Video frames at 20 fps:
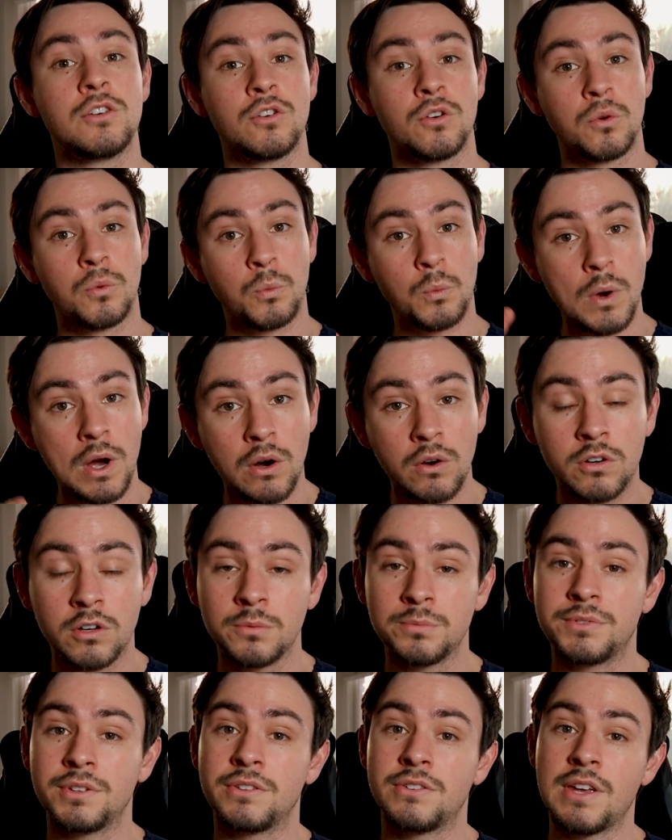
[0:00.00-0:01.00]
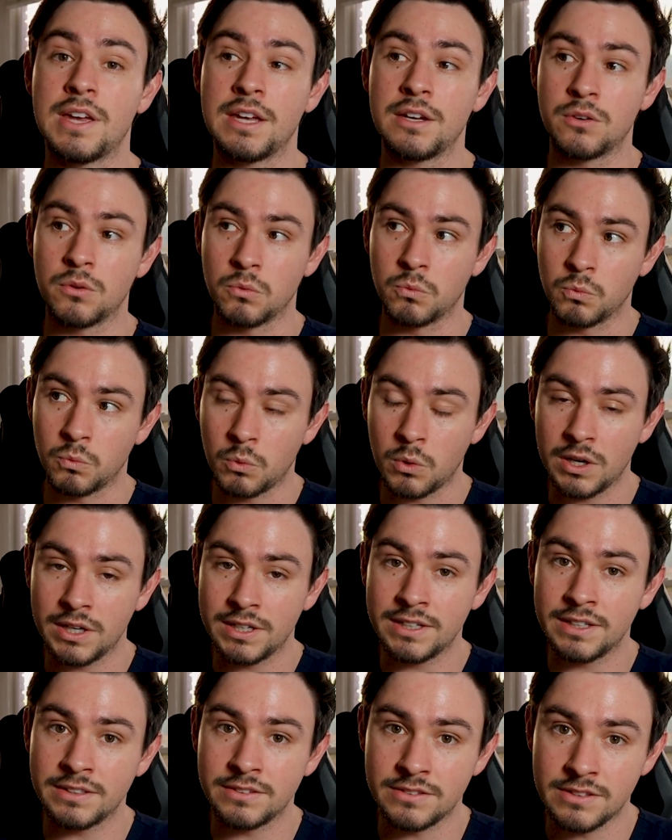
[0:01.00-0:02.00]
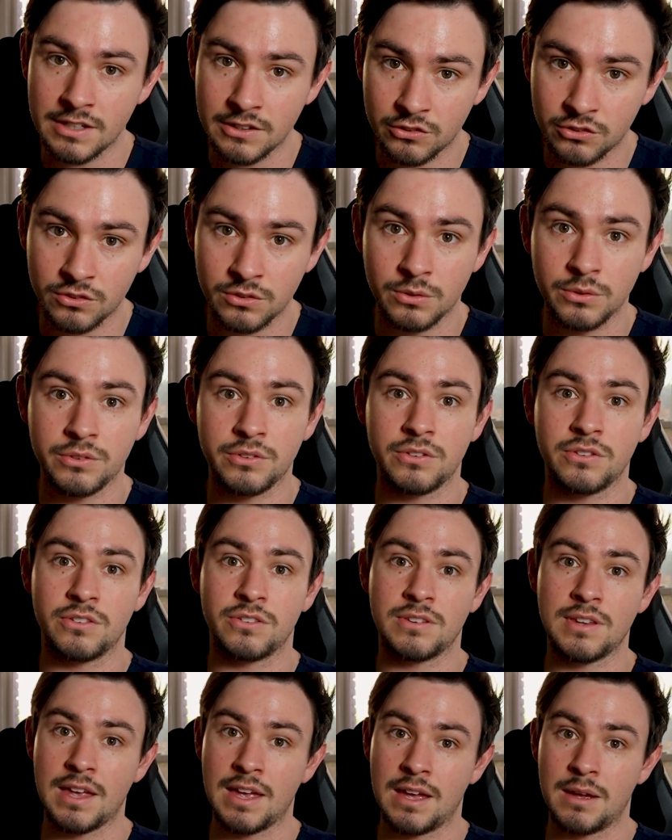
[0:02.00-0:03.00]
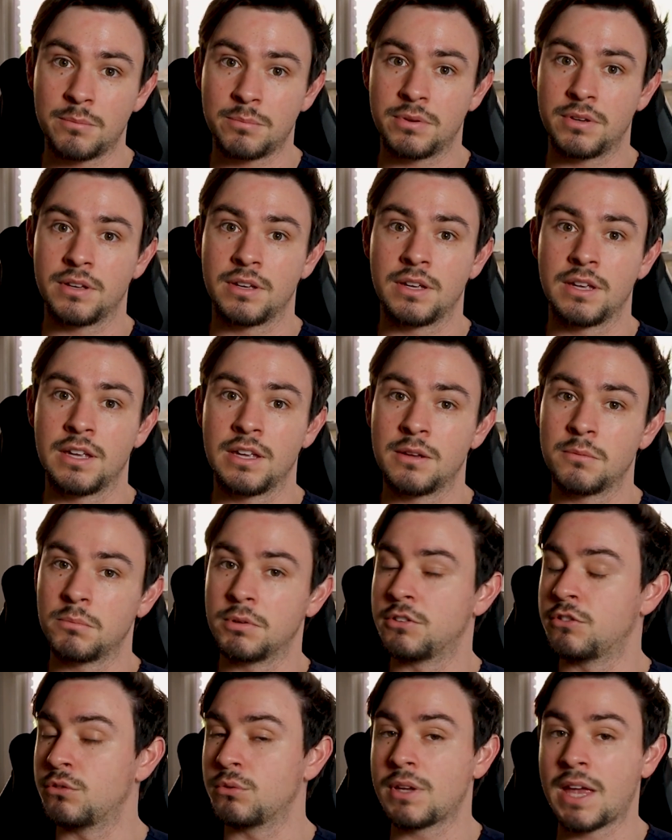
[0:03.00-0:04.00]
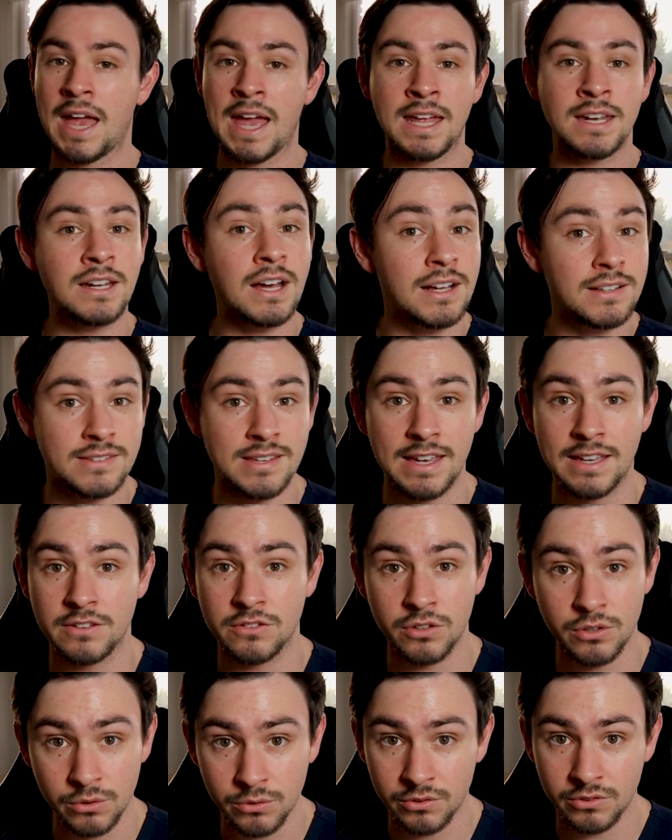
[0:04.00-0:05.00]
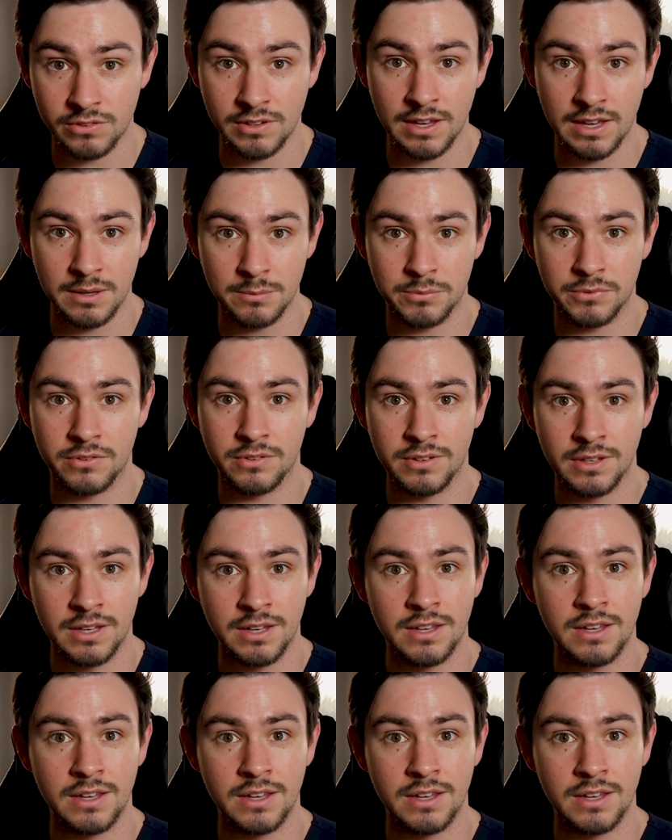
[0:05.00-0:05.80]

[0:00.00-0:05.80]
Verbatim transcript: You're welcome to take one additional step, but you cannot take two steps.